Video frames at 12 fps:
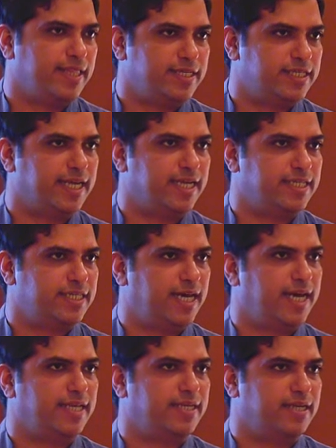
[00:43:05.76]
this data
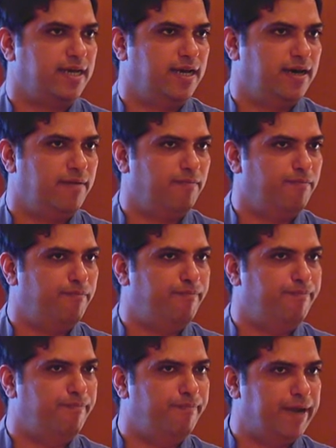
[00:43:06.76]
set, uh,
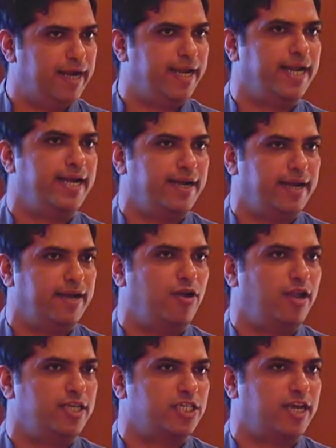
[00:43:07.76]
build in
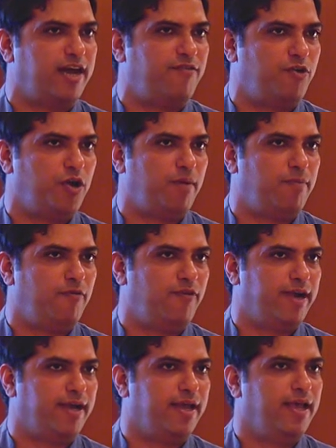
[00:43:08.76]
knowledge graph on top of
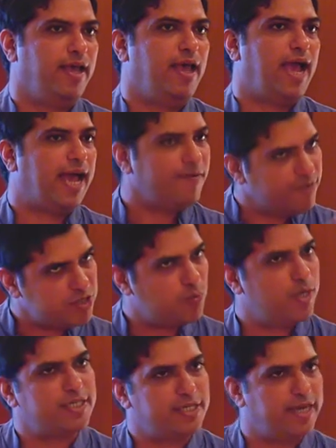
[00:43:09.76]
it, and which
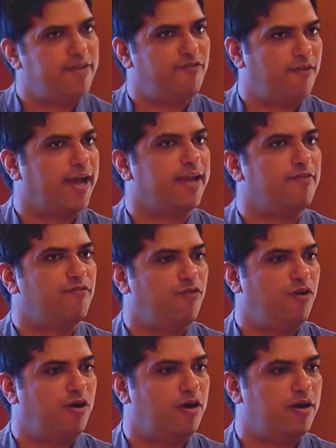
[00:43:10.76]
works really fine
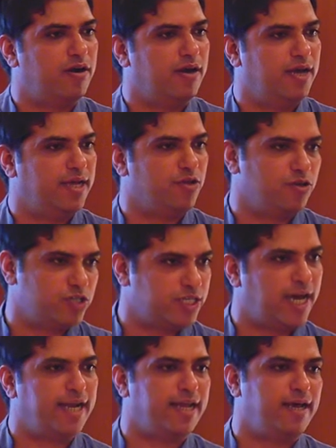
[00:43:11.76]
for uh, you know
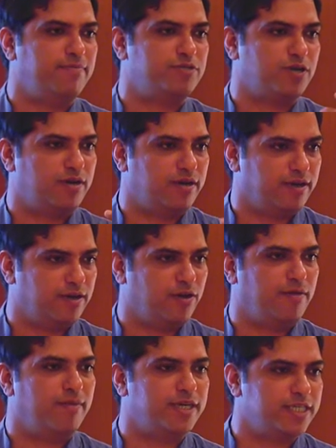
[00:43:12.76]
startups or you know,
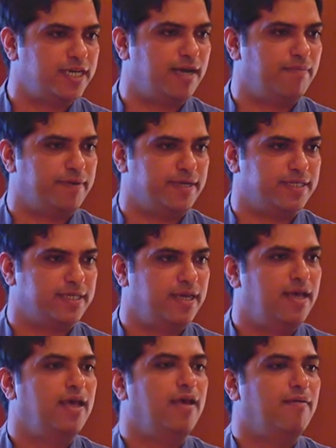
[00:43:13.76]
emerging companies.
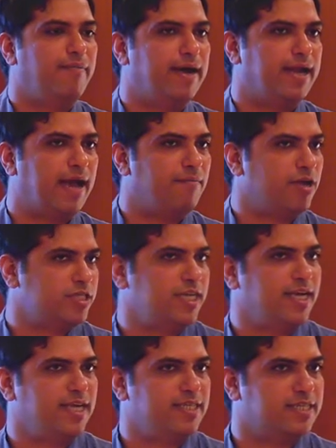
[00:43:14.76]
But I'm not
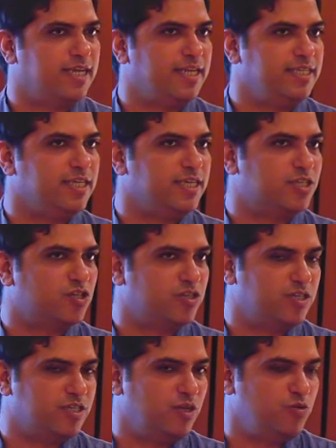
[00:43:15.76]
saying it's an easy
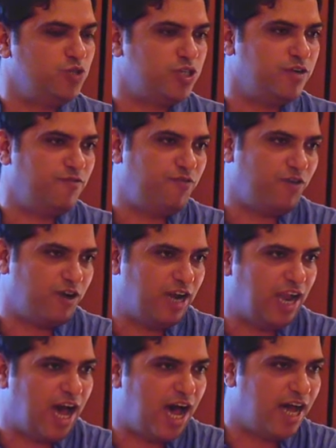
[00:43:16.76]
solution for
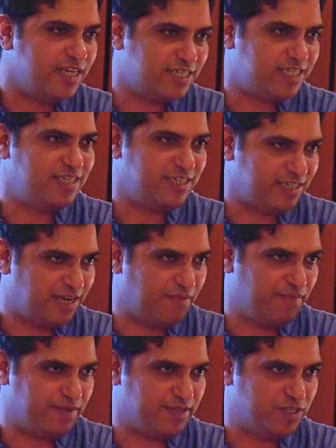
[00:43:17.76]
large
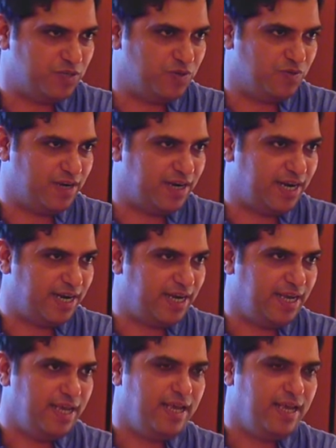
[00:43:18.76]
companies to do it, right?